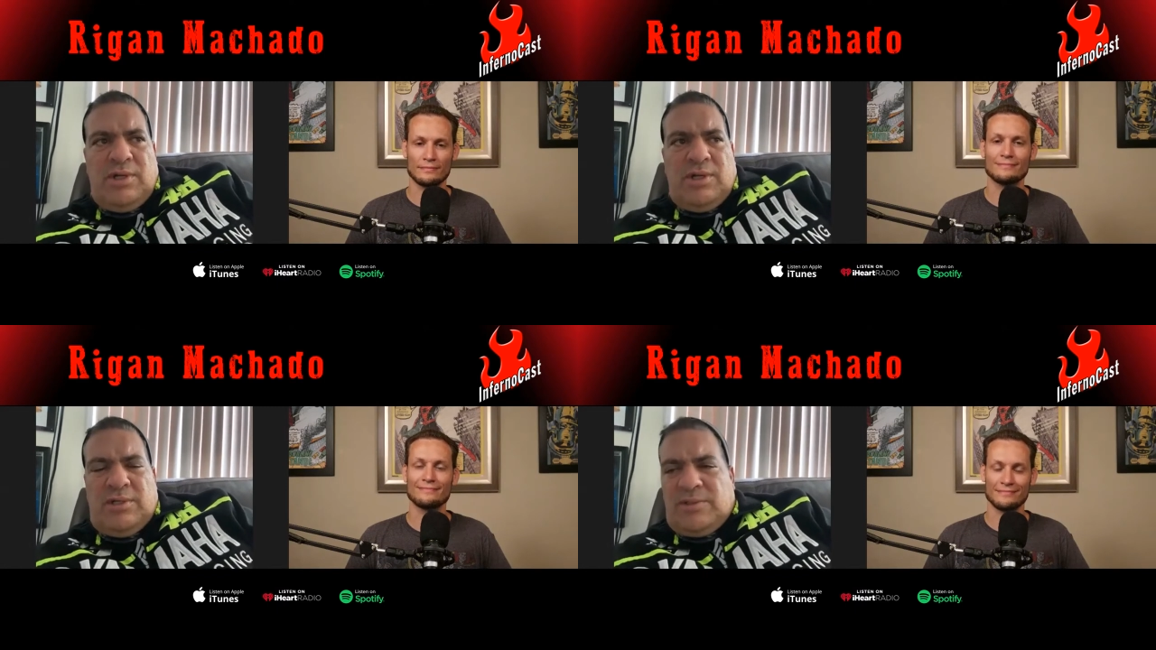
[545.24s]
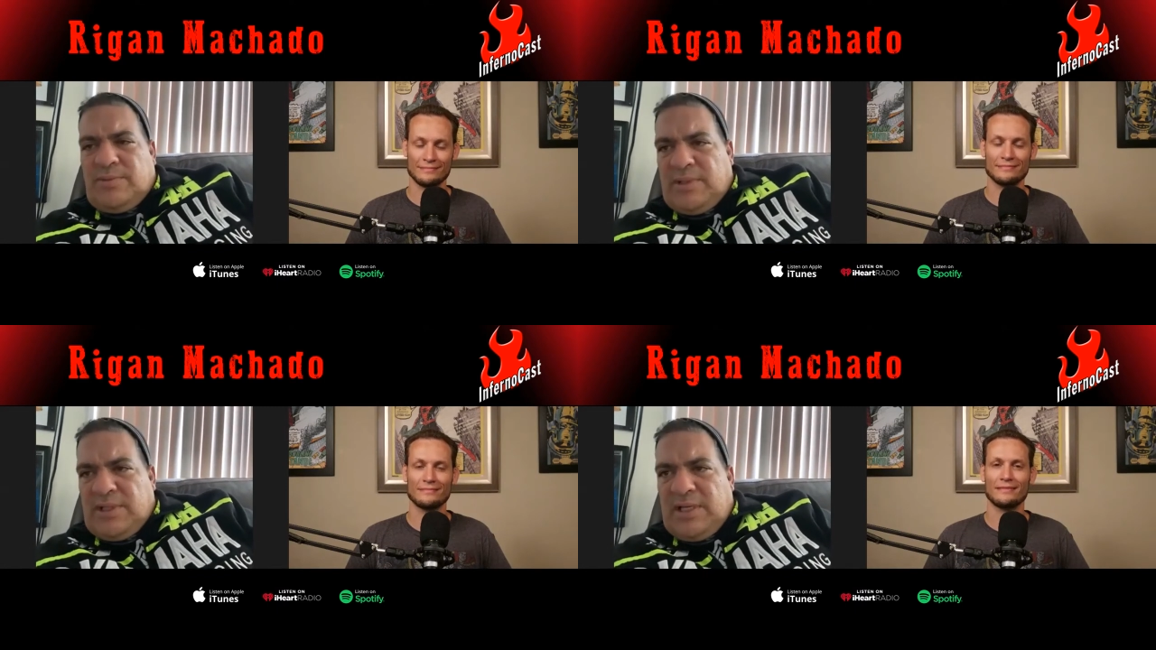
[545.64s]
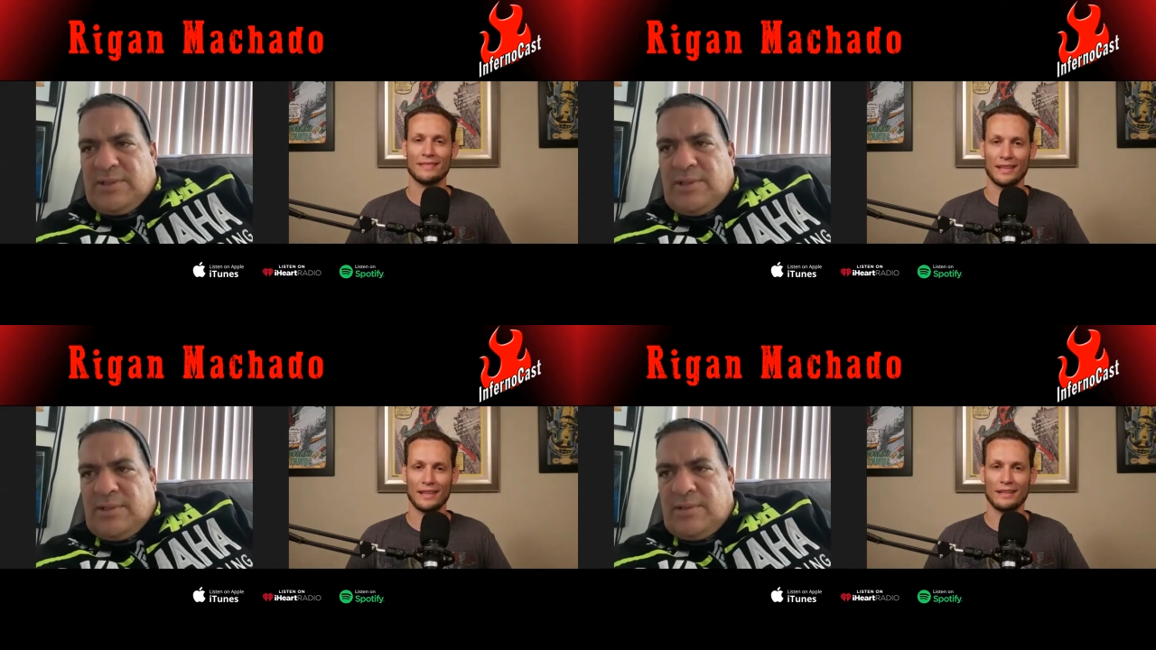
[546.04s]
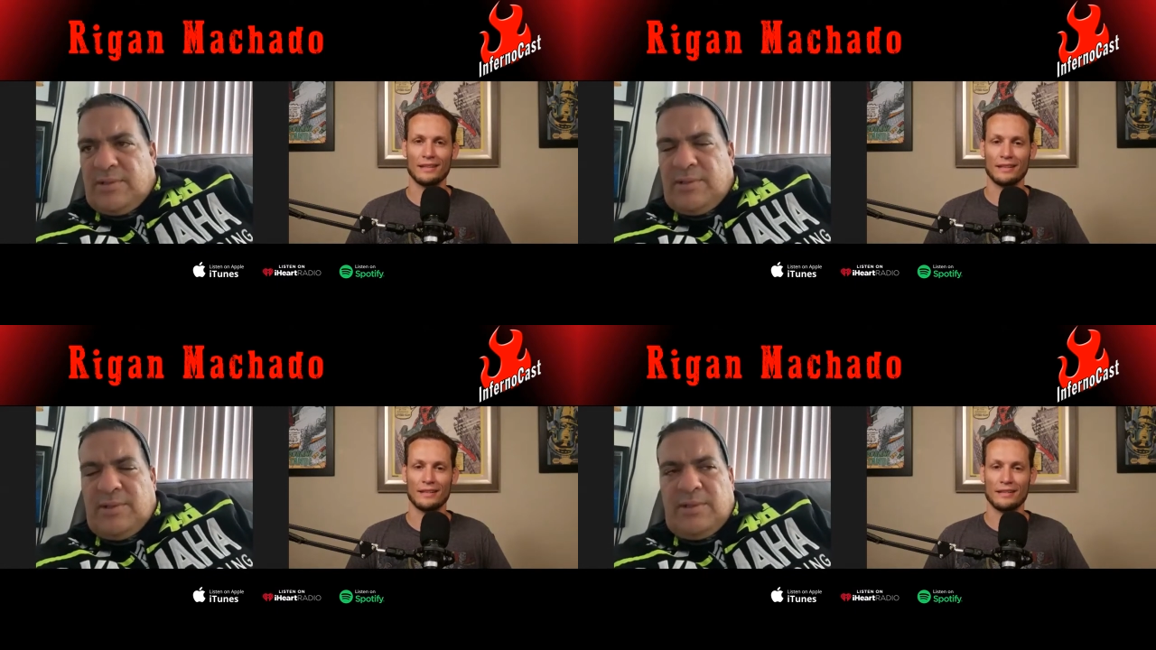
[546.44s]
Speaker 1: is fantastic.
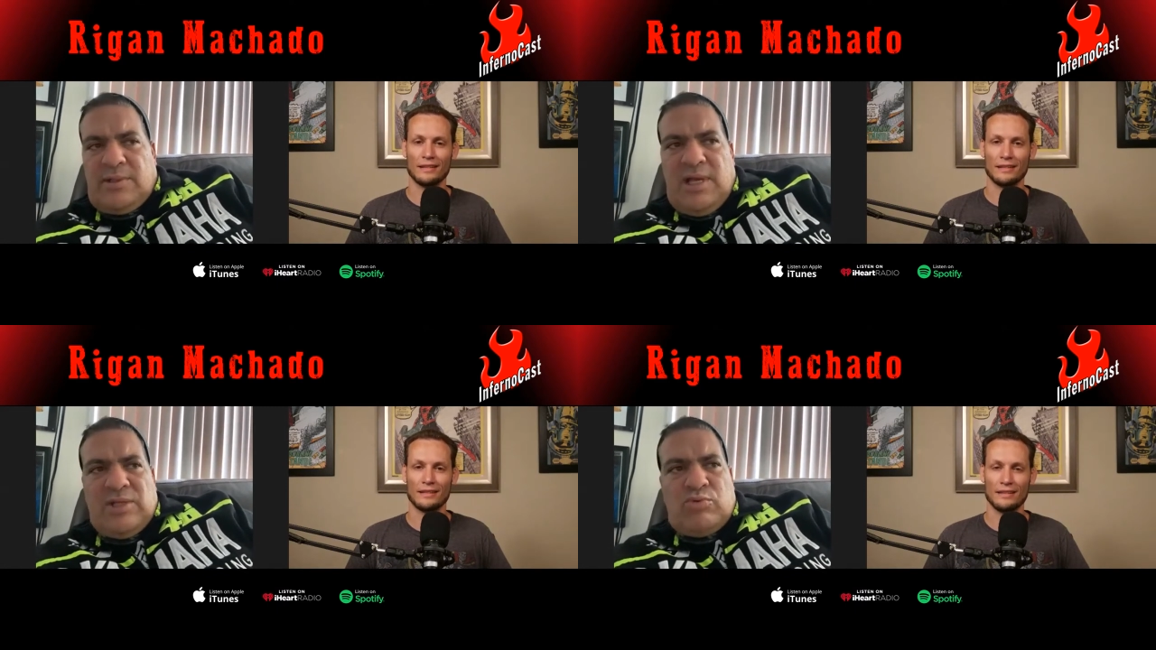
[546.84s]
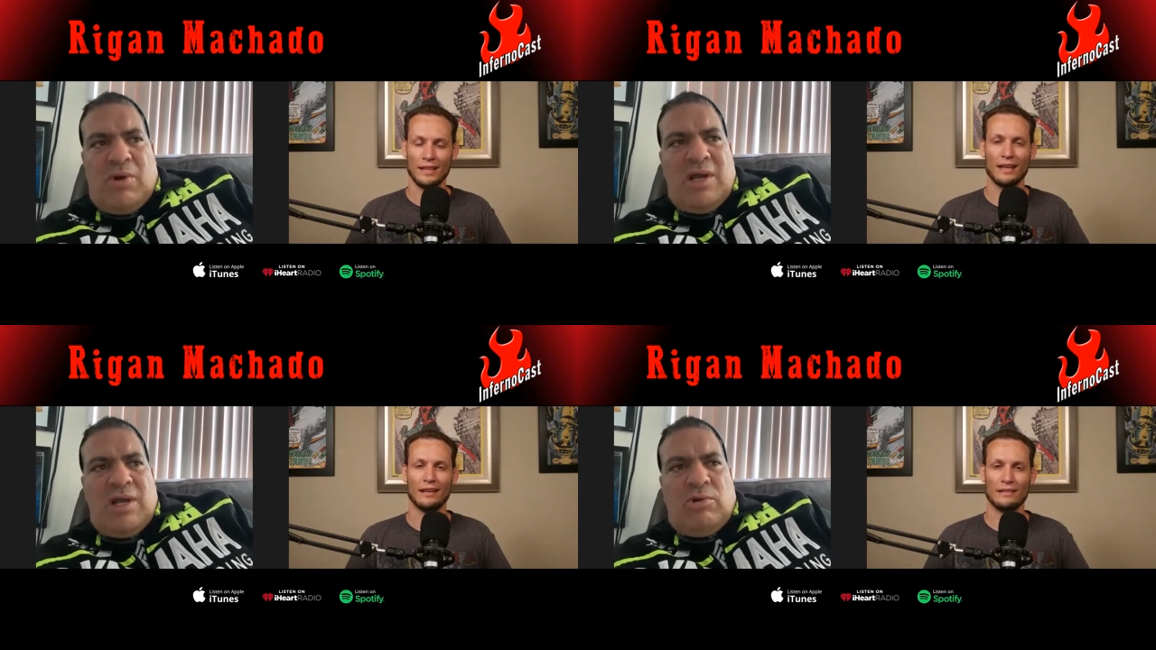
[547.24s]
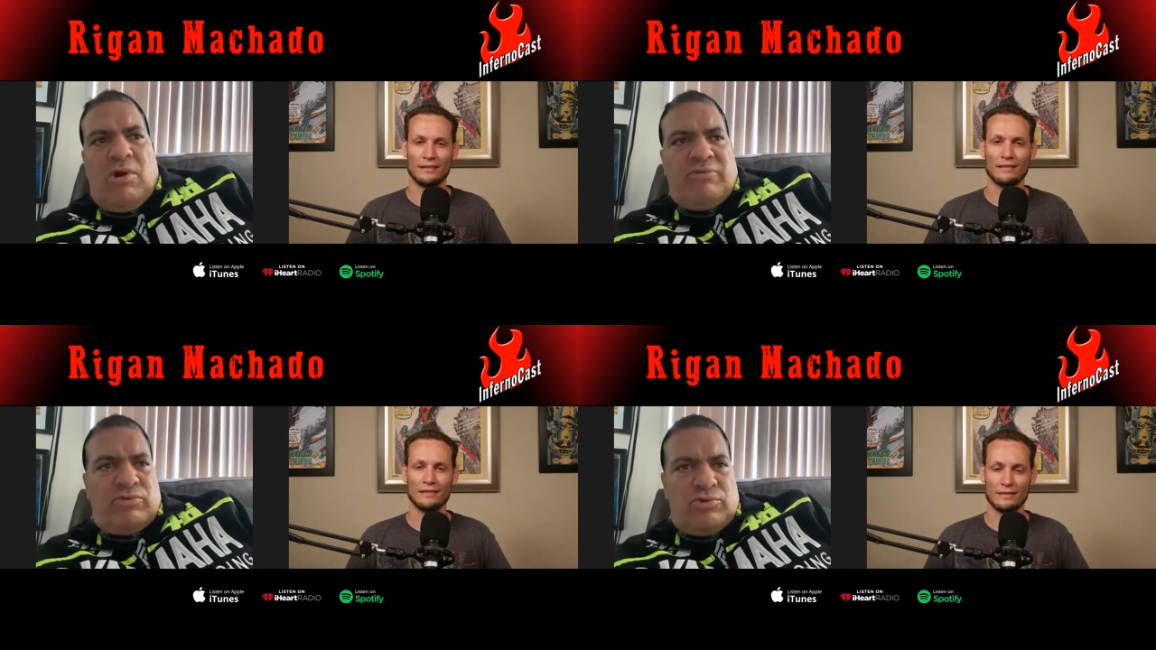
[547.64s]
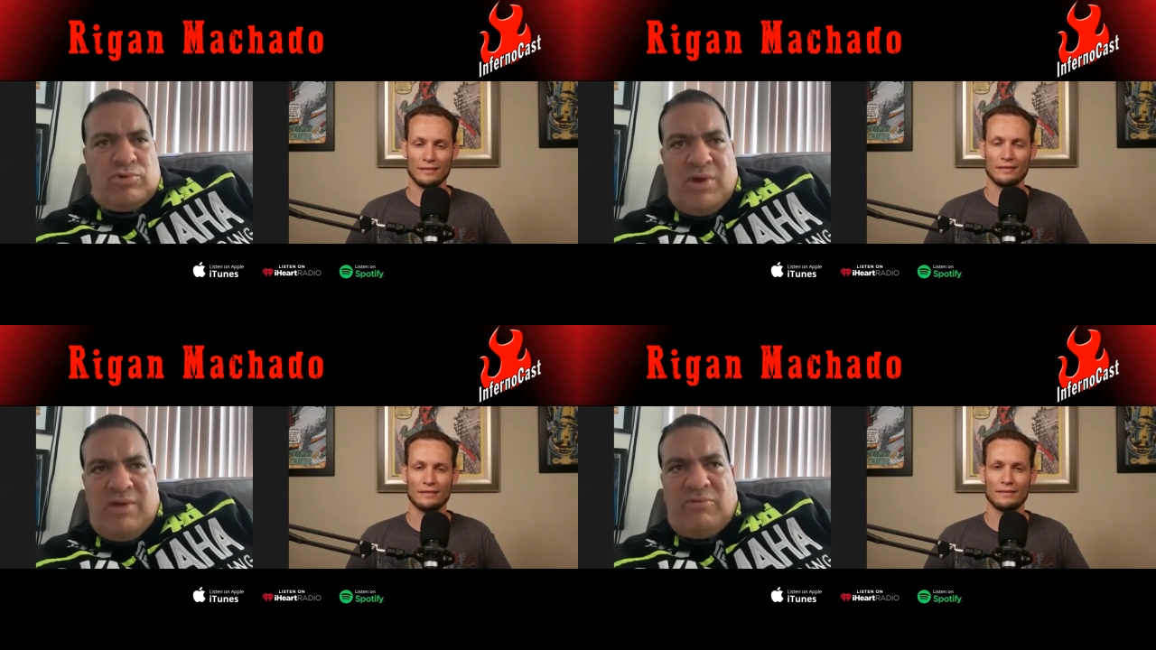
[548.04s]
Uh, that's why I love to
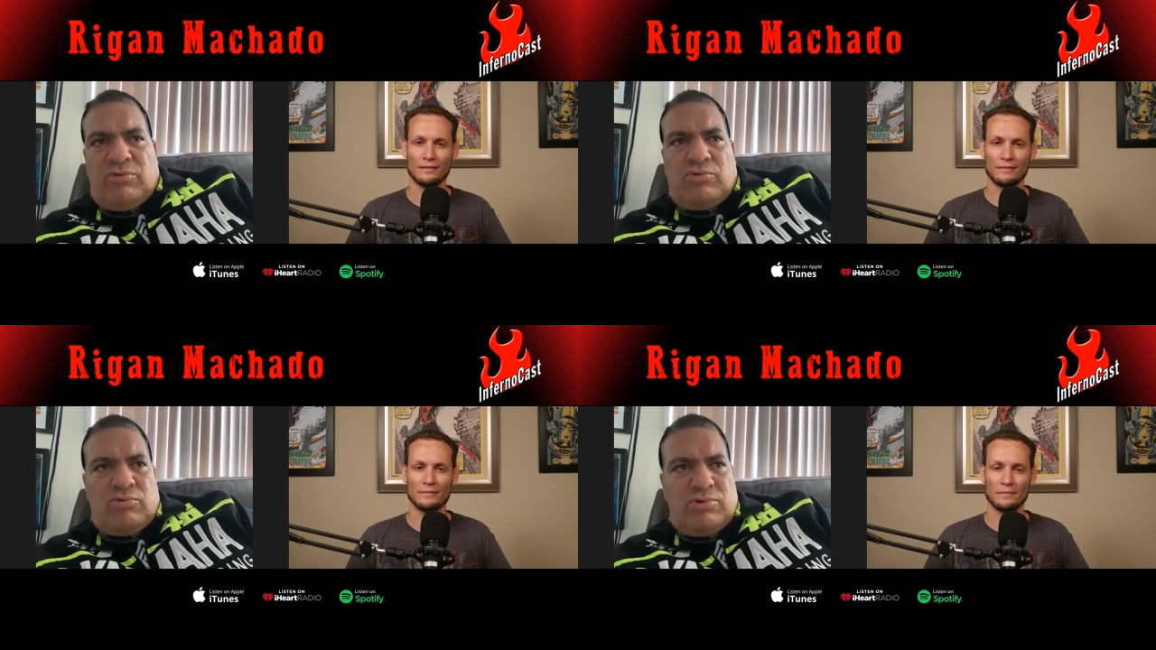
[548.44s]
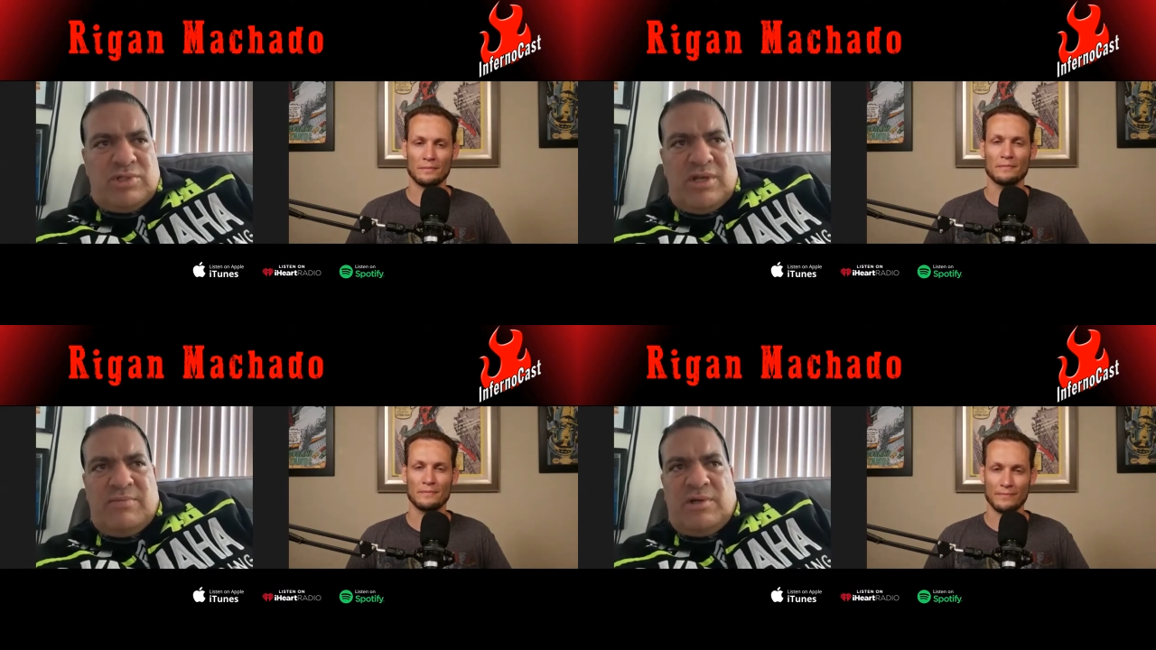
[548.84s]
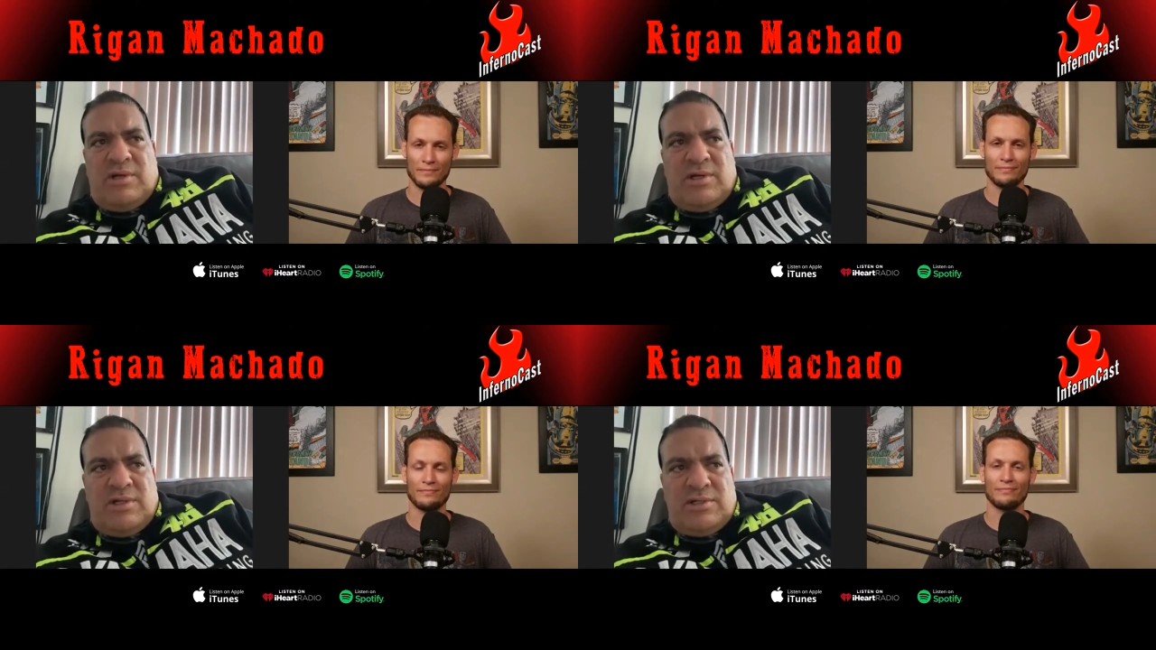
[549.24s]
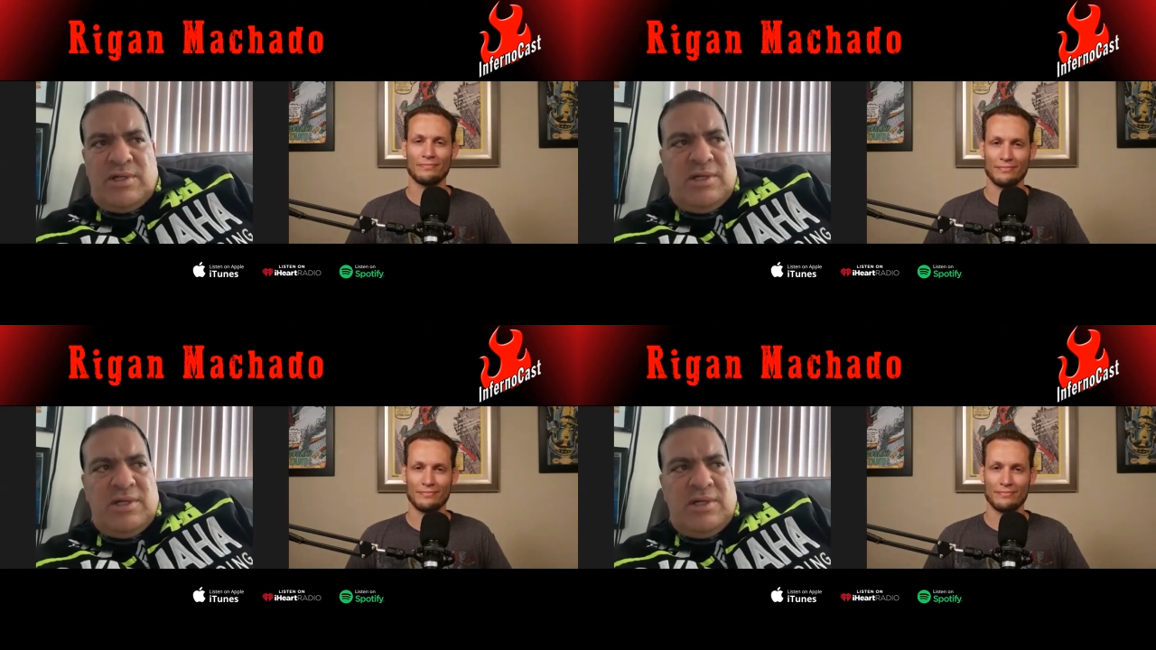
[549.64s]
travel to do seminars.